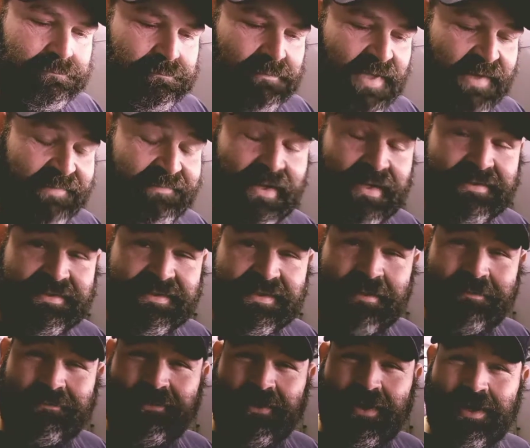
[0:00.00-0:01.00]
"I found
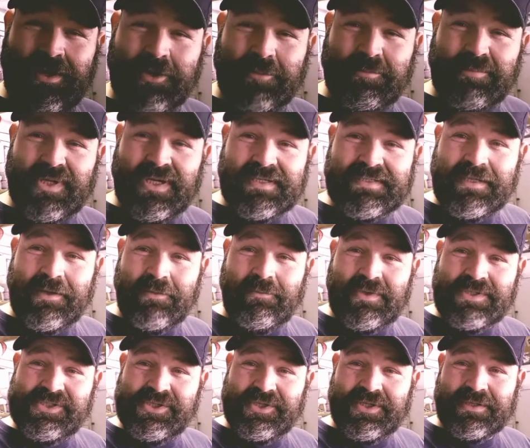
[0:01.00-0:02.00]
something for $100. I
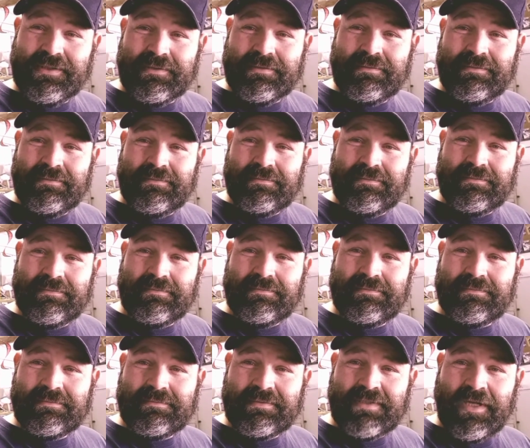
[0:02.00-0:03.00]
want you to
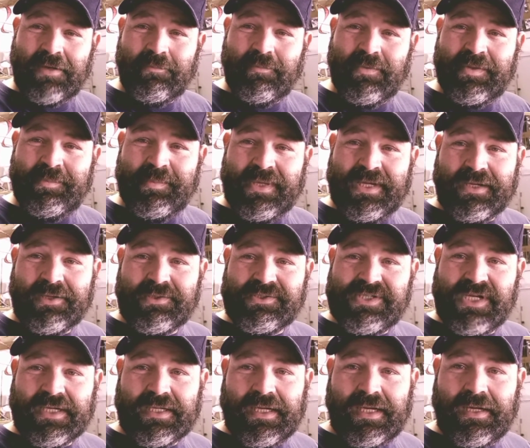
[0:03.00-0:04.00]
come with me to go
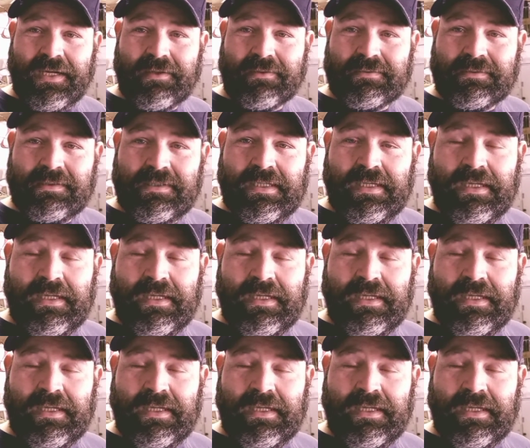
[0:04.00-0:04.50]
check it out."